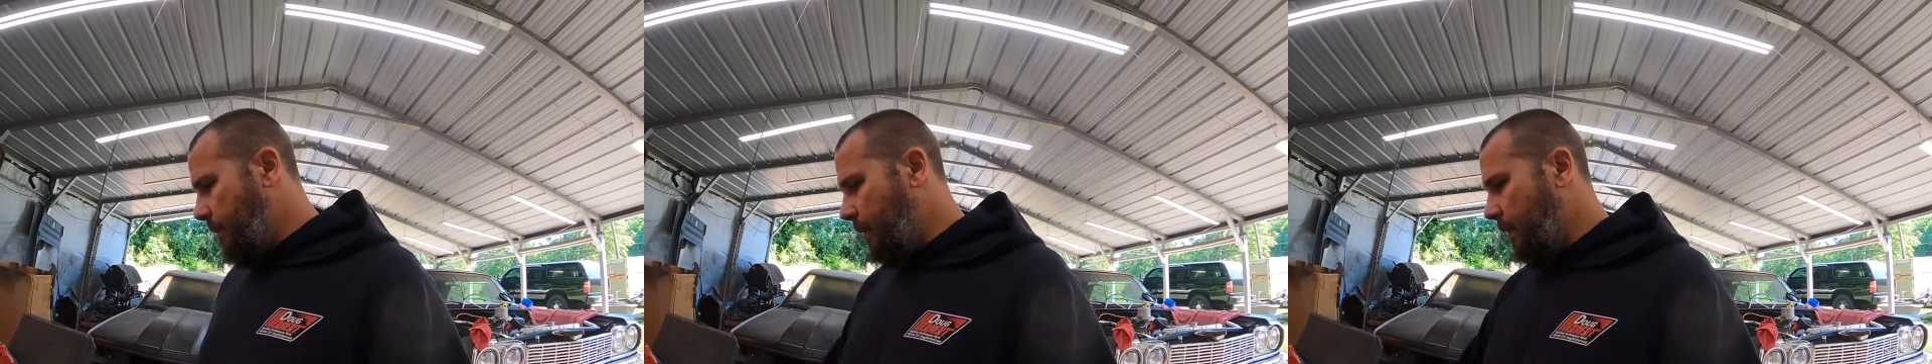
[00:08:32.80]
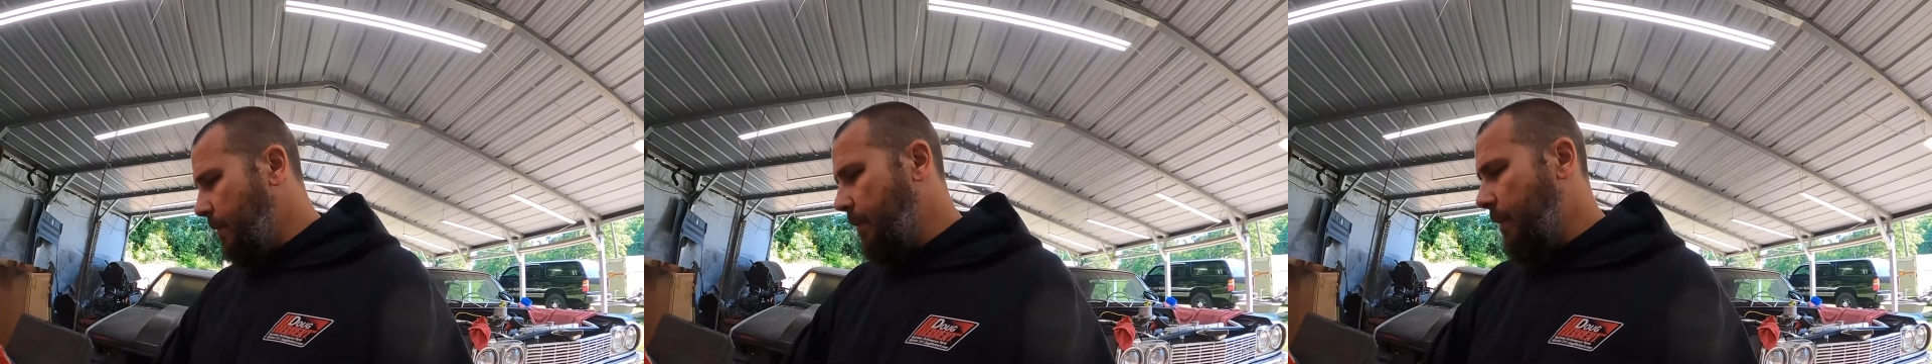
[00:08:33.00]

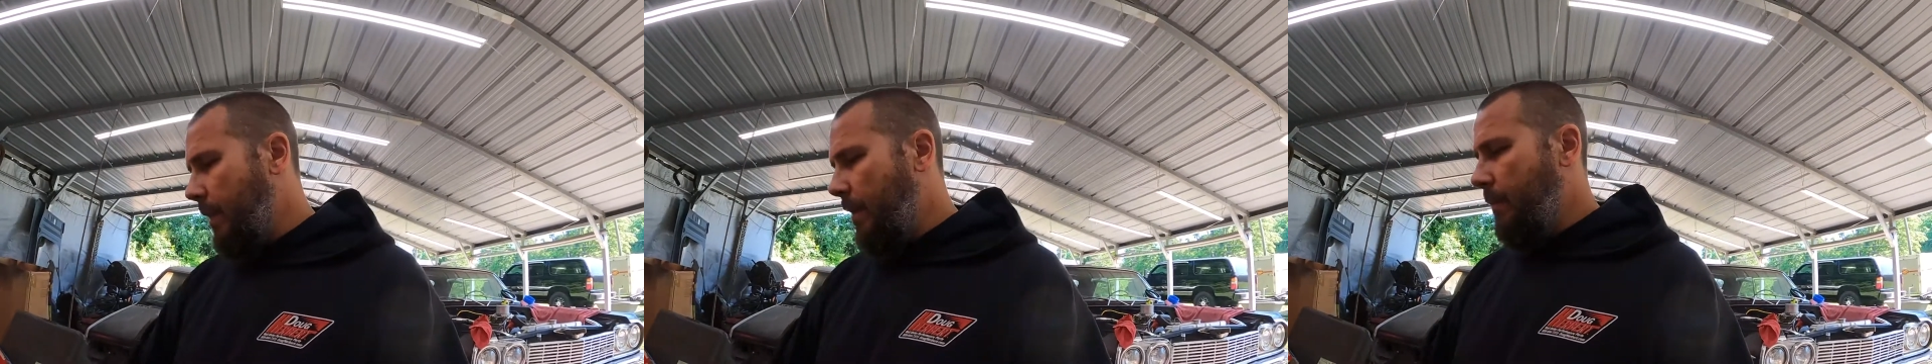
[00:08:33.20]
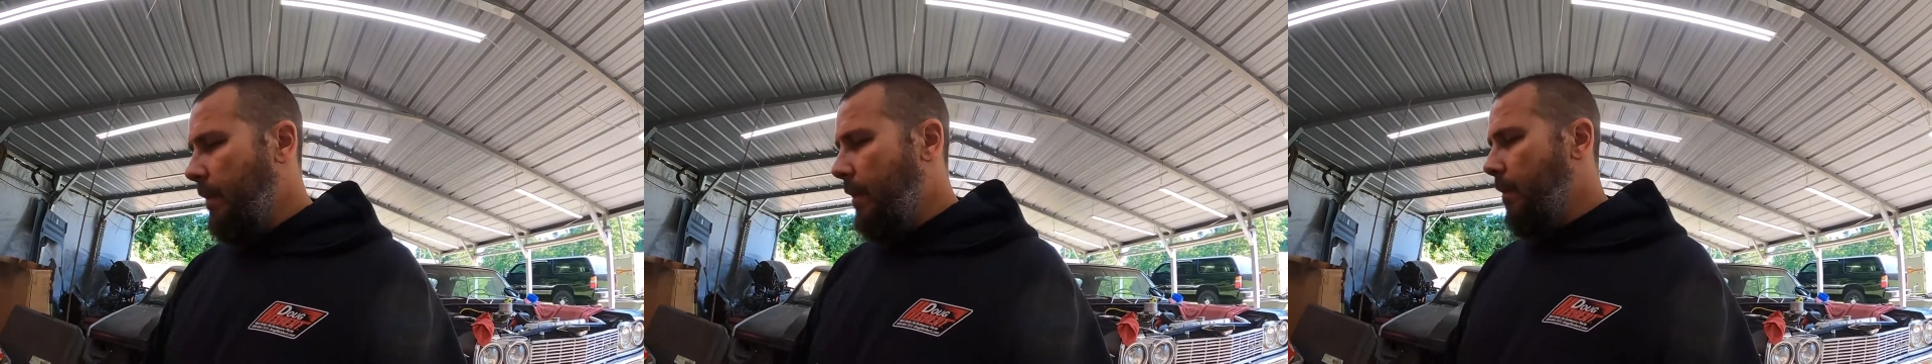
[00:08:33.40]
the
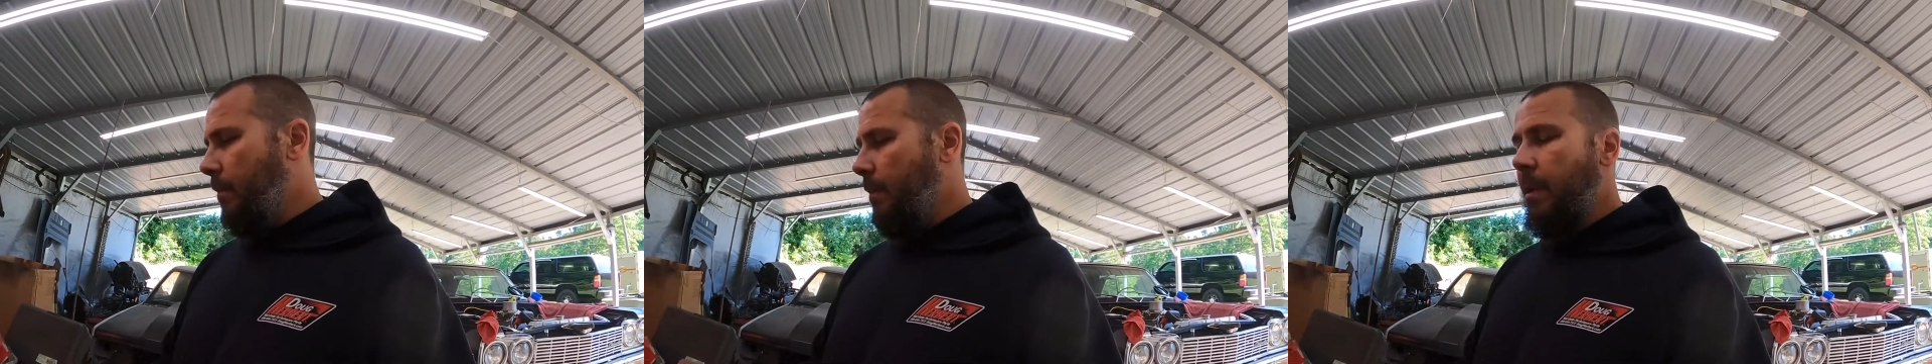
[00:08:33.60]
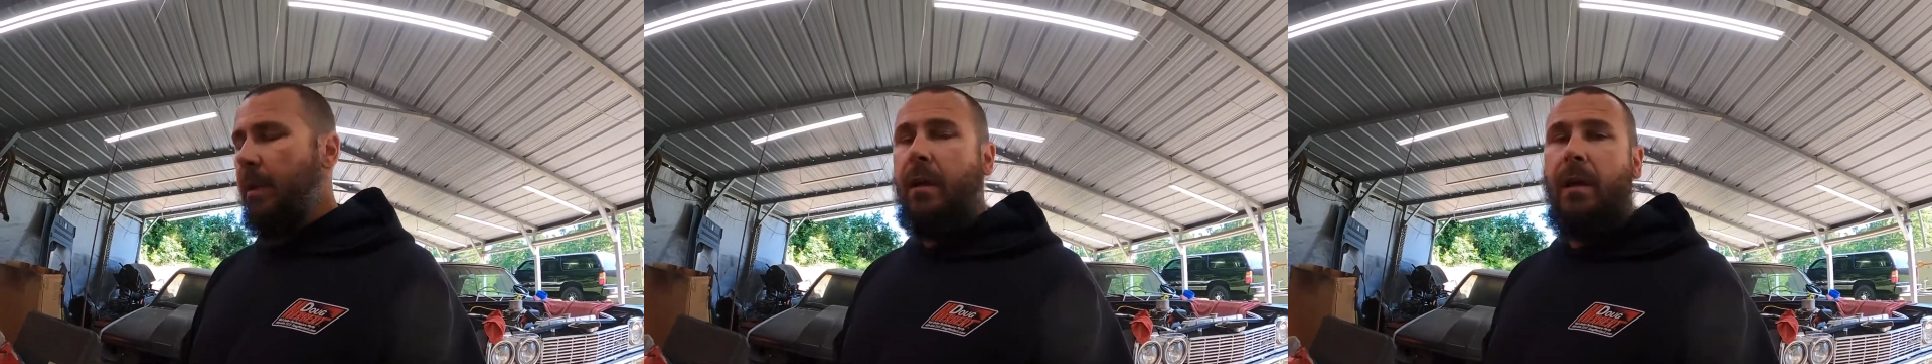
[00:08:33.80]
gas cap.
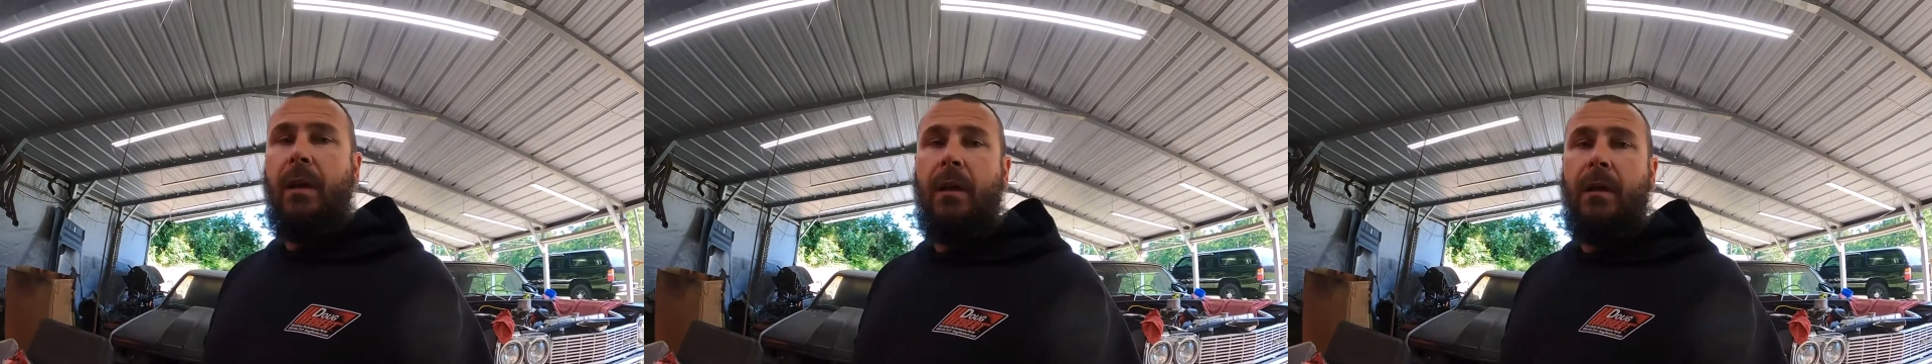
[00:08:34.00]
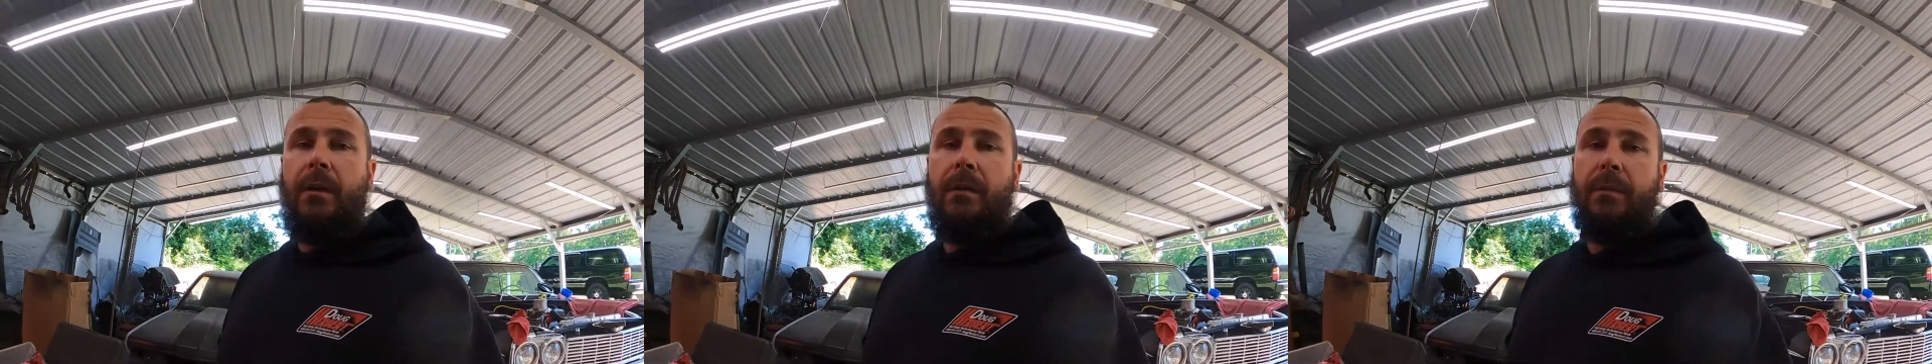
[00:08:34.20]

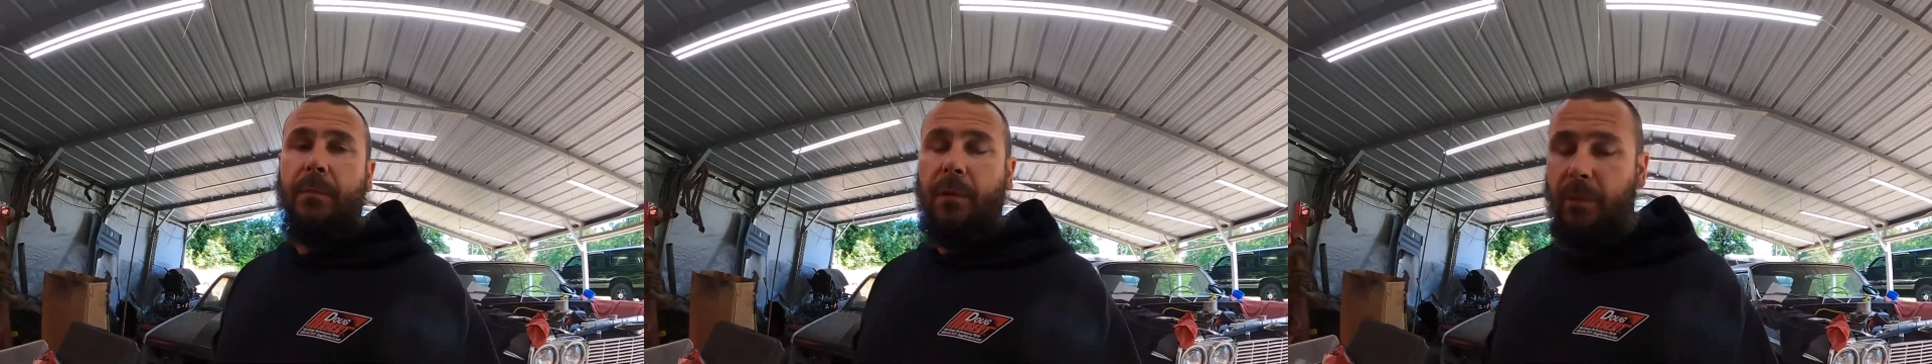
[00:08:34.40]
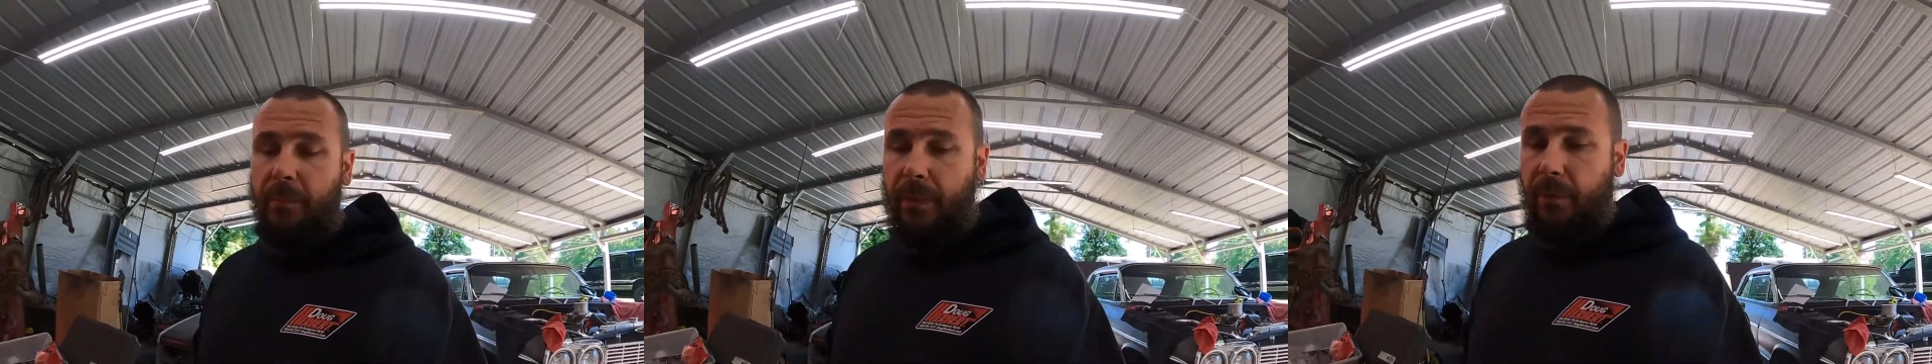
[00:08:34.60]

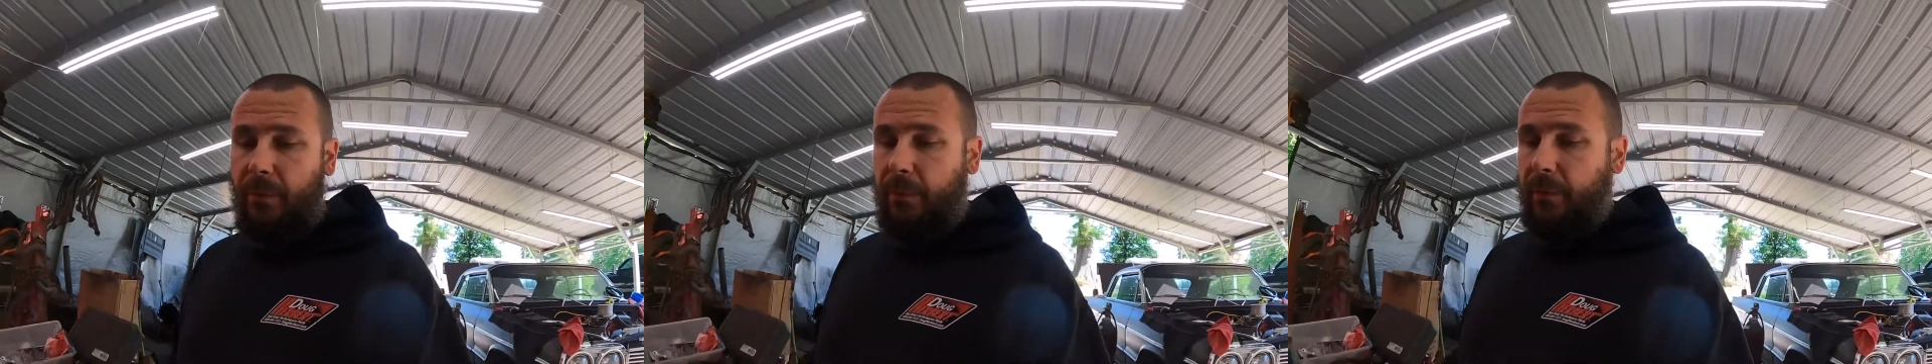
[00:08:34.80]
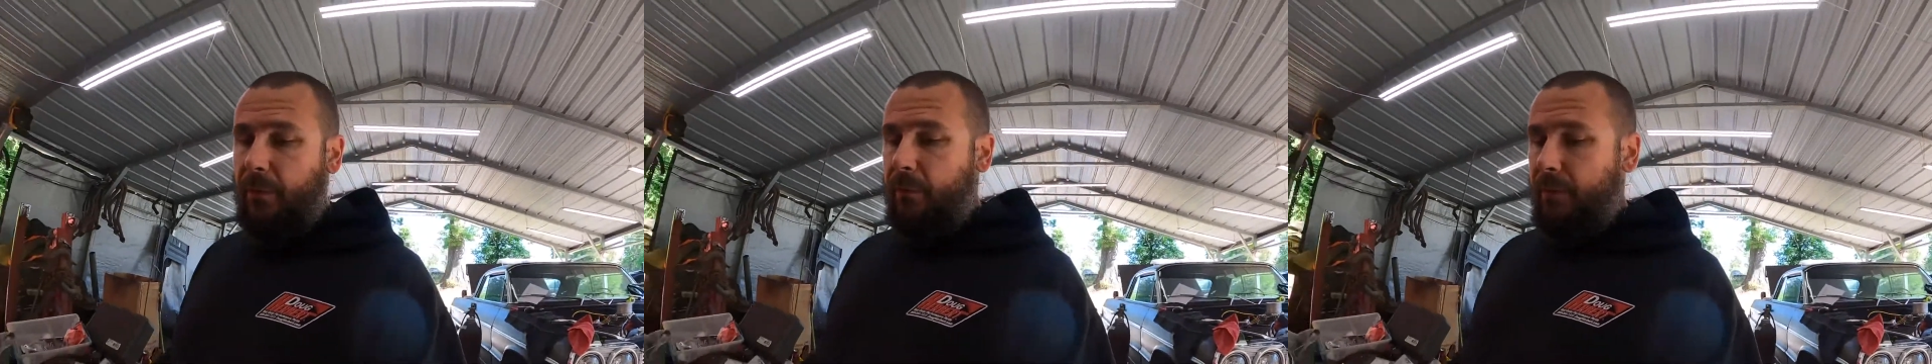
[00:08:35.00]
Smart me
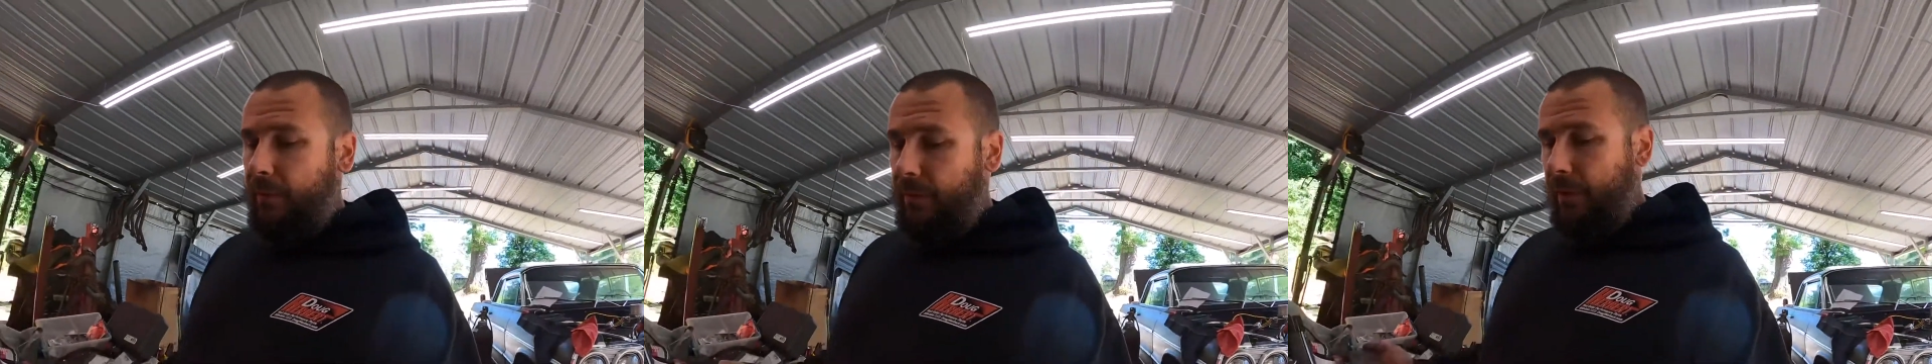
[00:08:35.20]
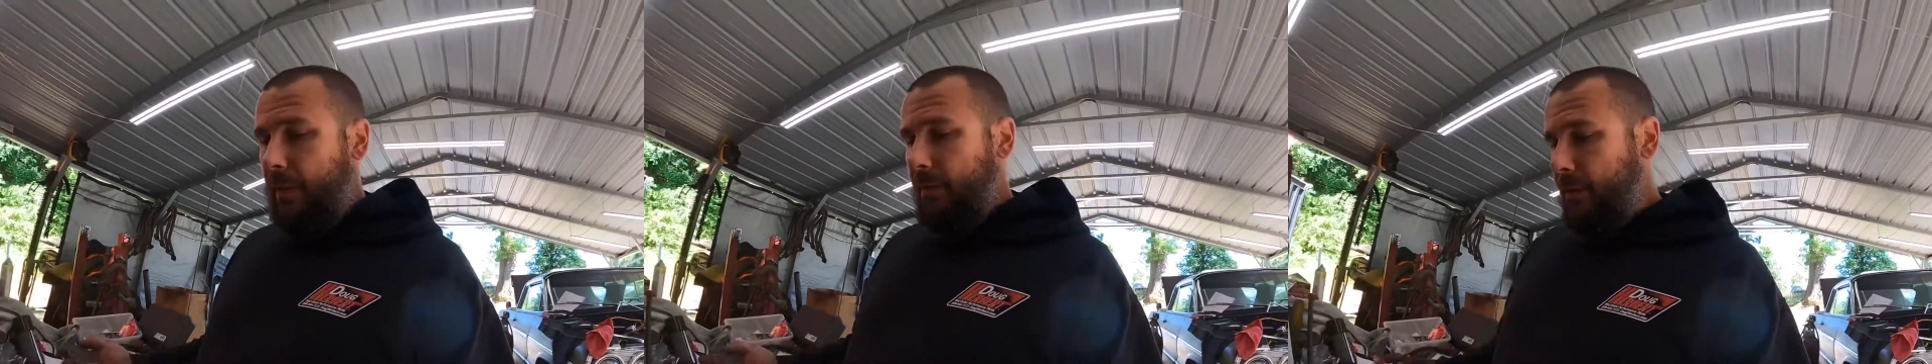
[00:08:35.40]
would do the
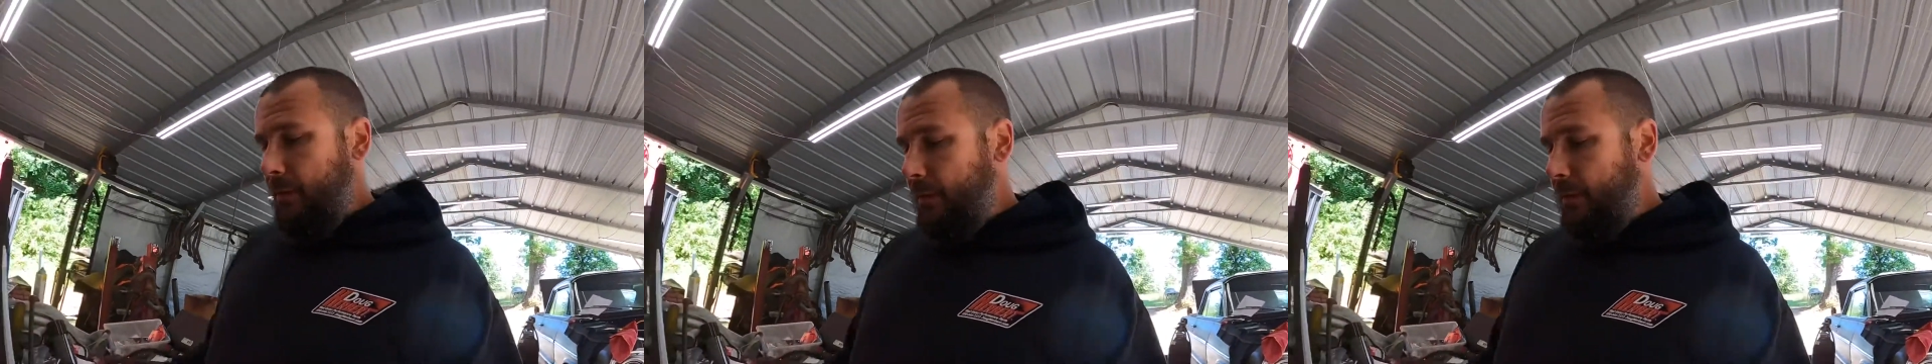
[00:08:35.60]
sketchy